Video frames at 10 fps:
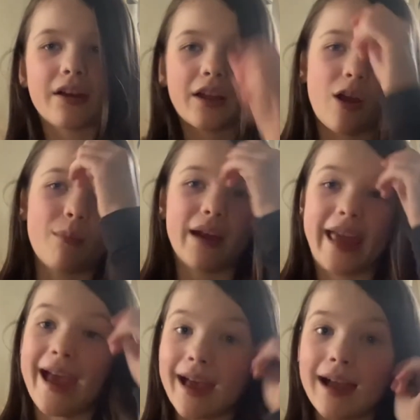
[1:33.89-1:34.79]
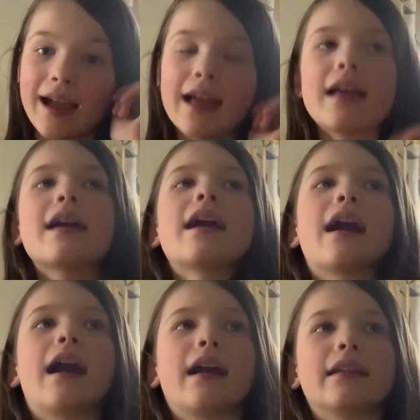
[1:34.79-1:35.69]
I cut my hair
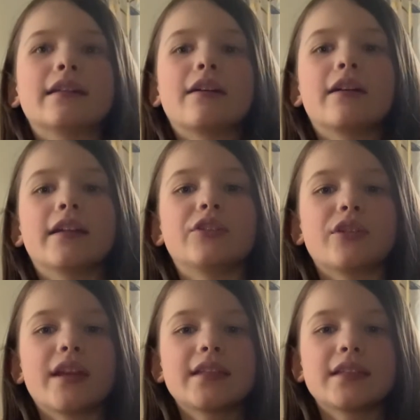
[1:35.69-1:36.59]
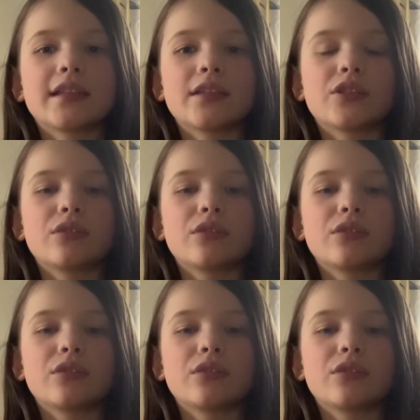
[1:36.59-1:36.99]
and I donated it